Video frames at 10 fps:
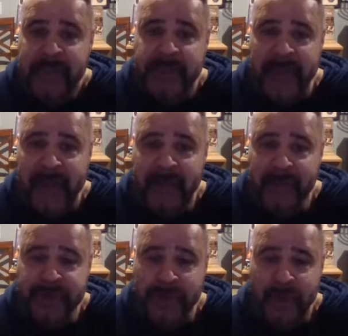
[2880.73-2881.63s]

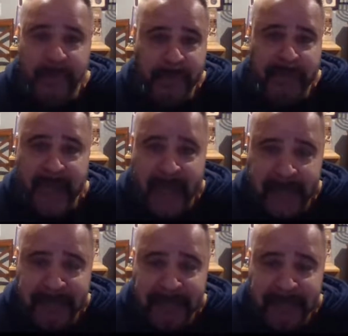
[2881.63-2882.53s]
Sha'alu Shalom
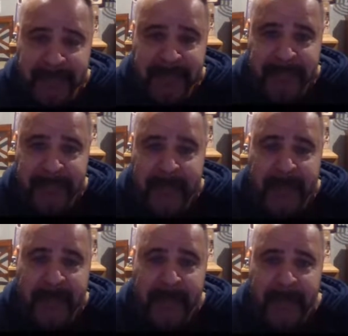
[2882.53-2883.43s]
Yerushalayim.
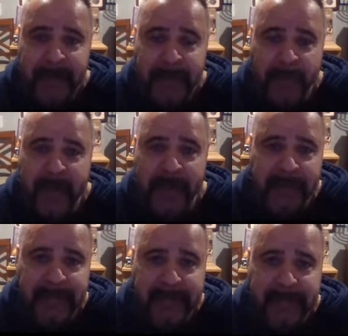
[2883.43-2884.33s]

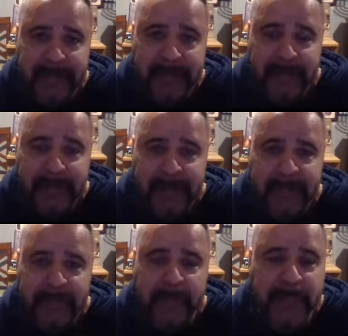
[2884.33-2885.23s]
Pray
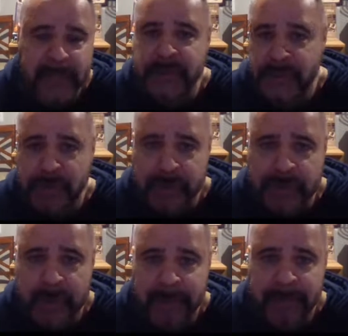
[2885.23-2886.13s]
for the peace of
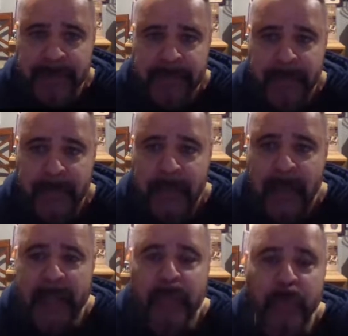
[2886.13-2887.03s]
Jerusalem.
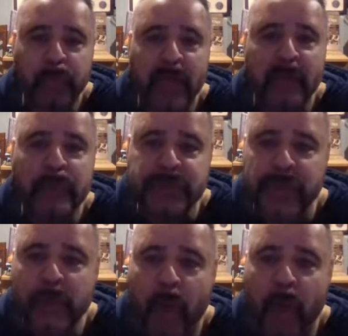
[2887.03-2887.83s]
And Lord willing, we'll see